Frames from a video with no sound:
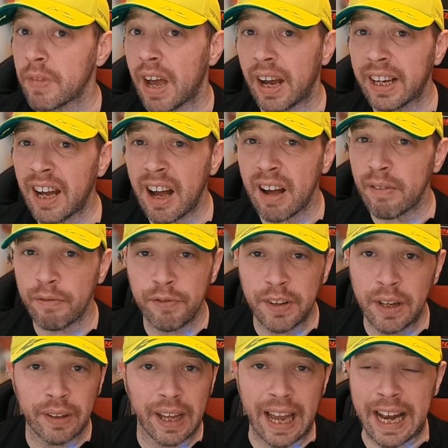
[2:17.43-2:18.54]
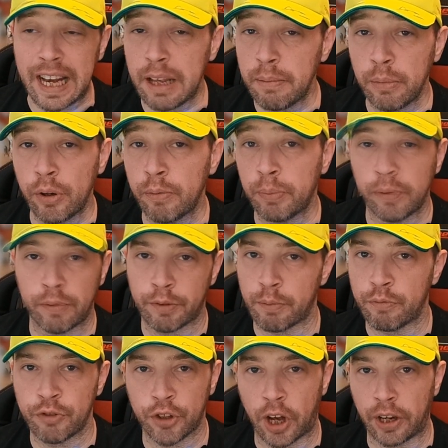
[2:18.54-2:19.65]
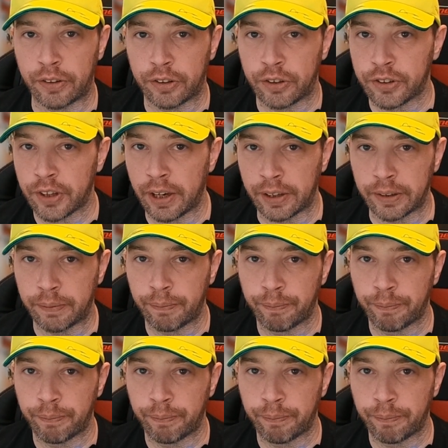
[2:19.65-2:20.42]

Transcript: I can't feel any movement from side to side.